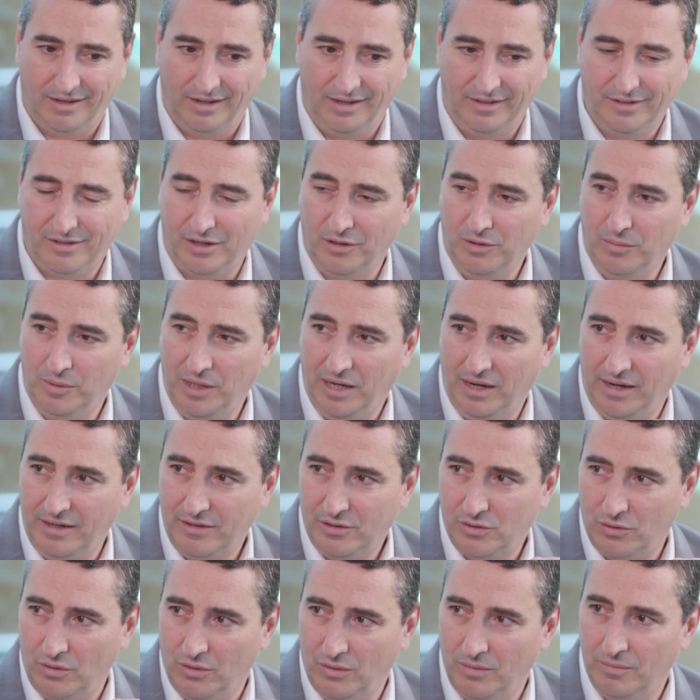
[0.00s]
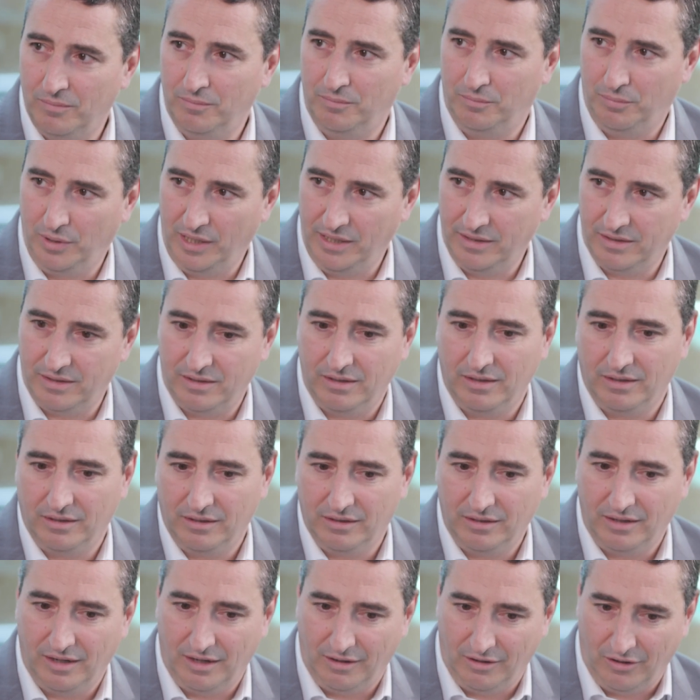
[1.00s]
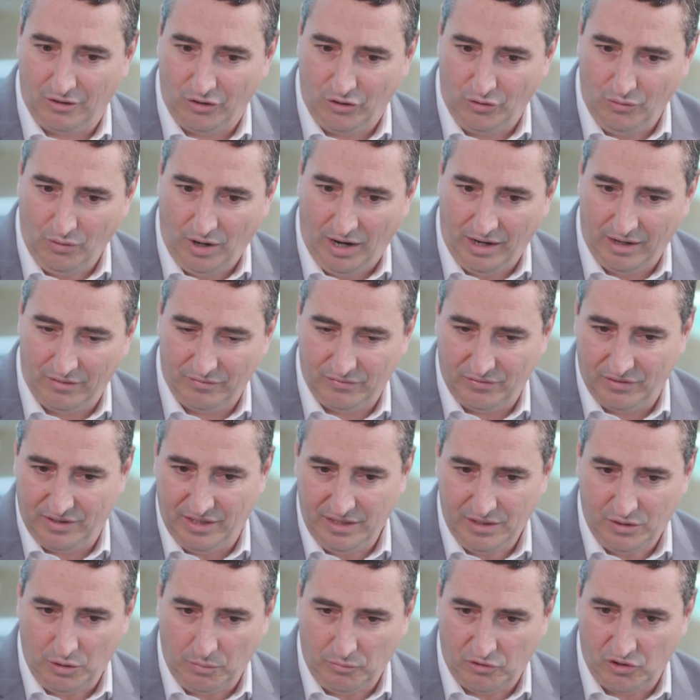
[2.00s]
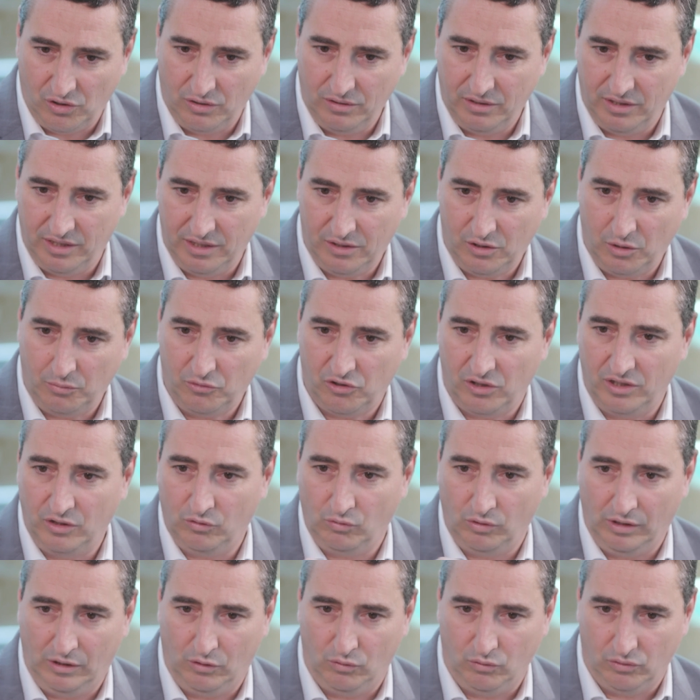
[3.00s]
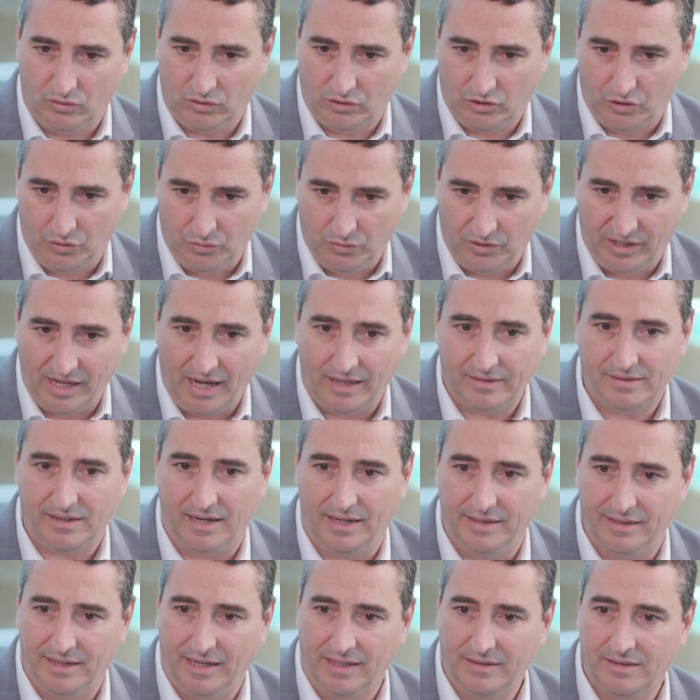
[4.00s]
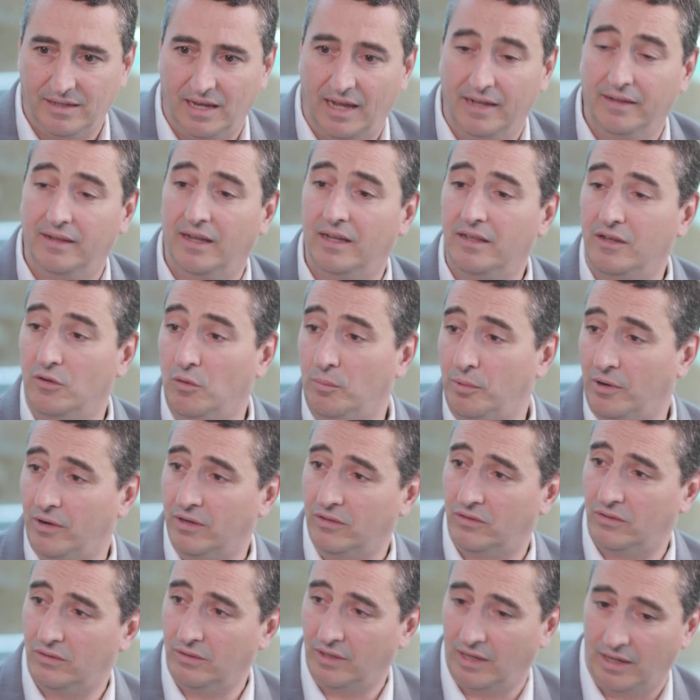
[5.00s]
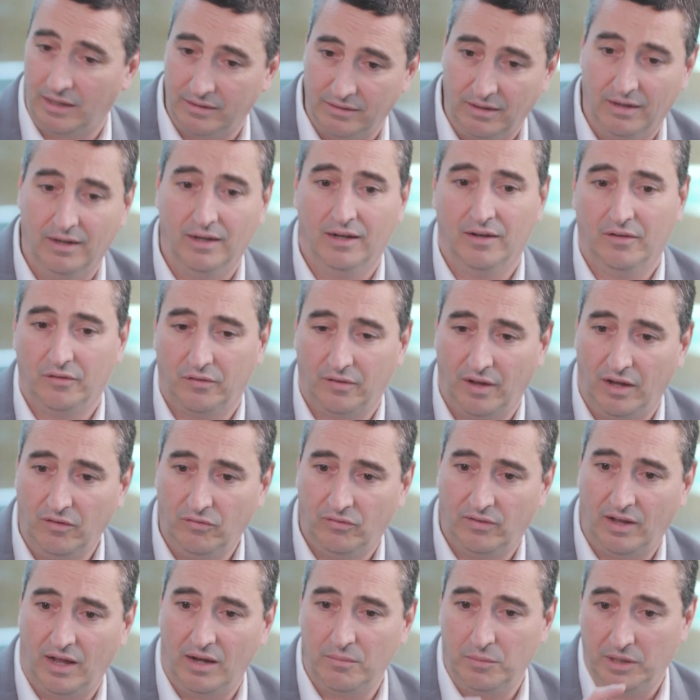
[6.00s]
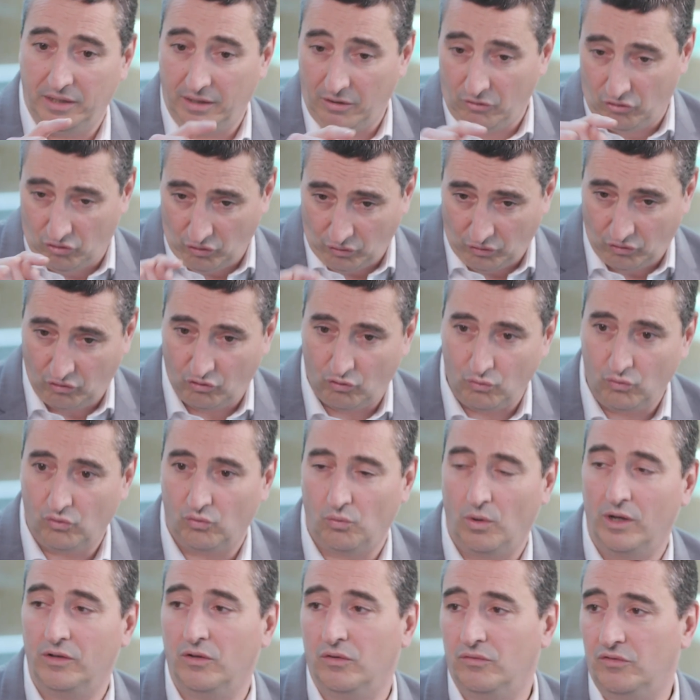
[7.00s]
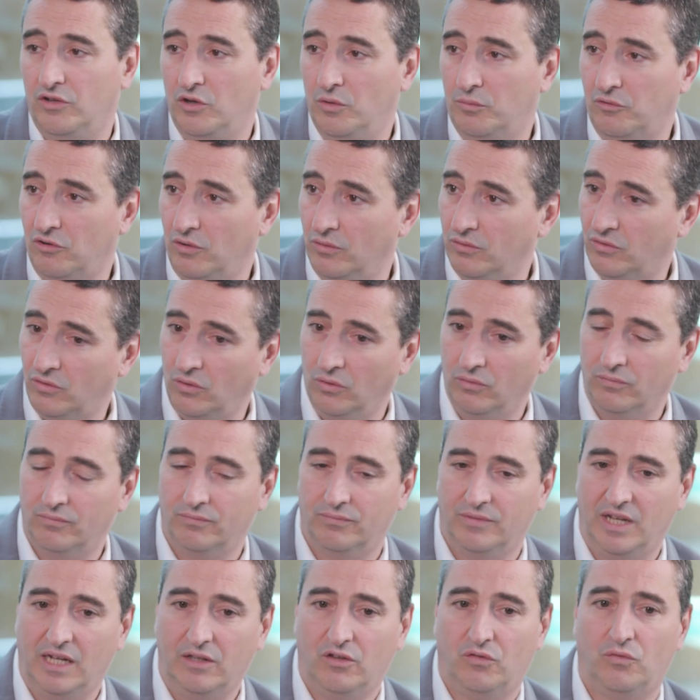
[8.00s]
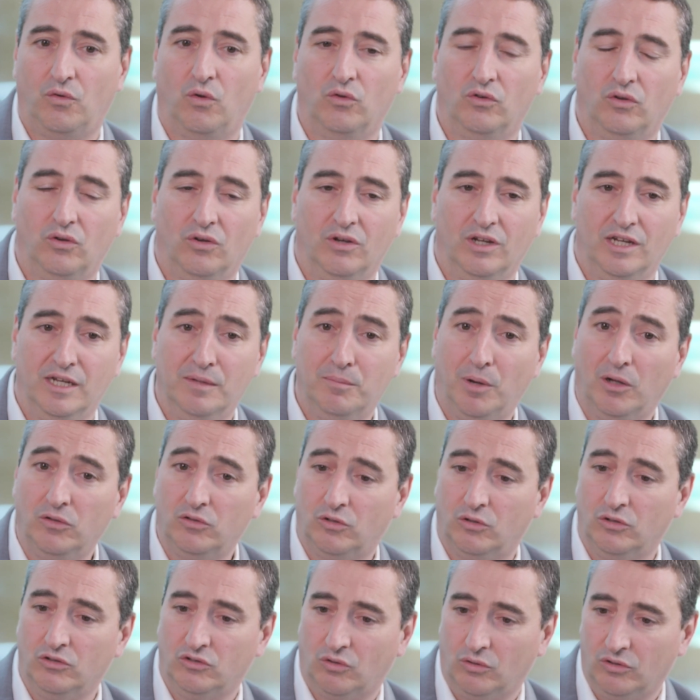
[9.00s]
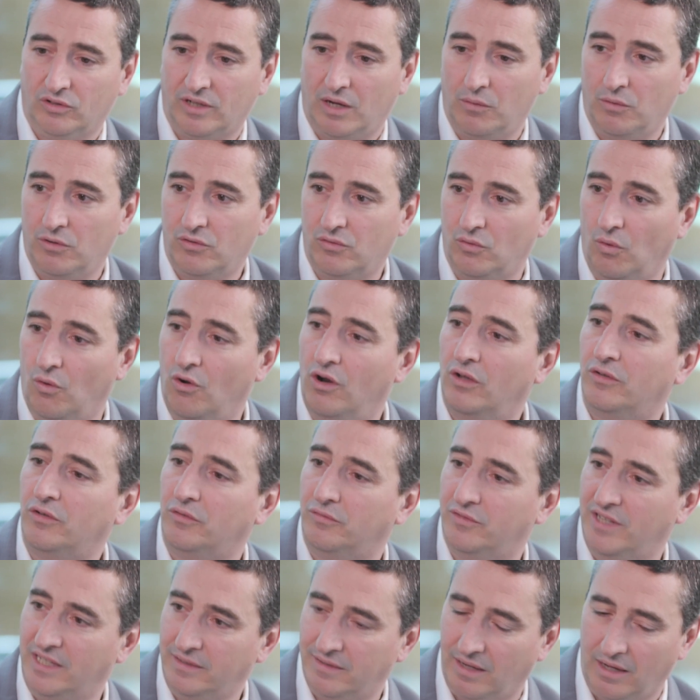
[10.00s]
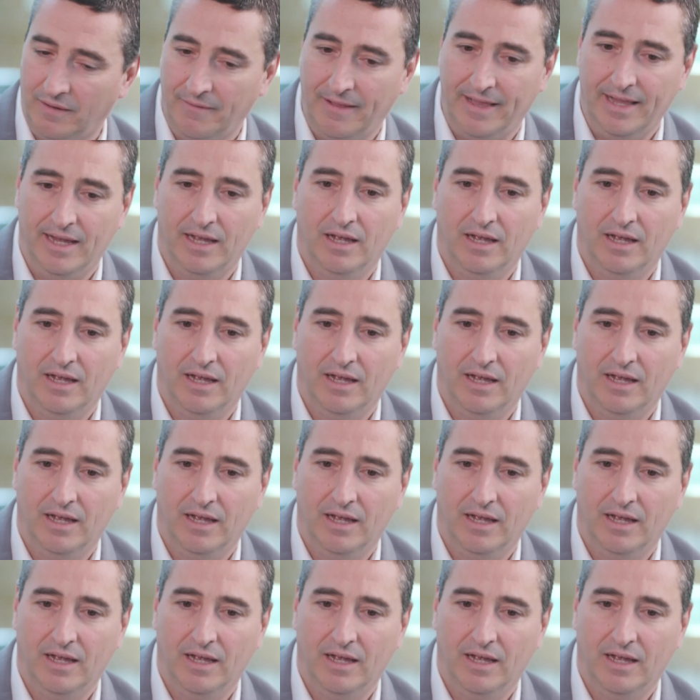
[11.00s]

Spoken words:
it's going to be late, so please, you have this option, it will cost you that, and then the operator can save time and then just choose one of the options. So that's for the inbound control tower. So a lot of data,